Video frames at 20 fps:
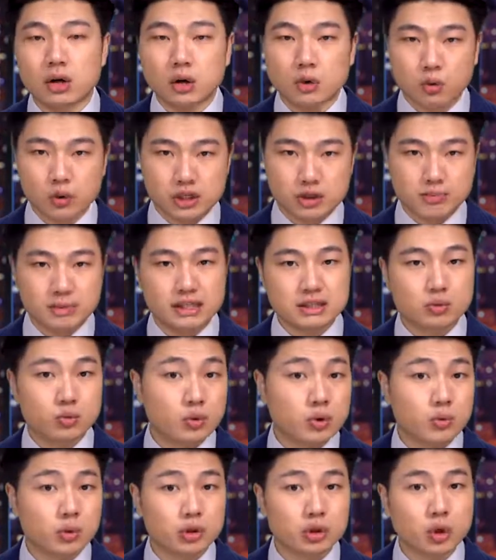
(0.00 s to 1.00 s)
which means
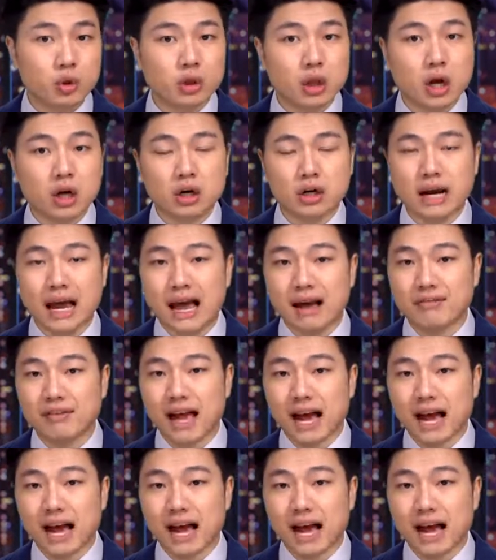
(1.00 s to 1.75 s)
we will no longer have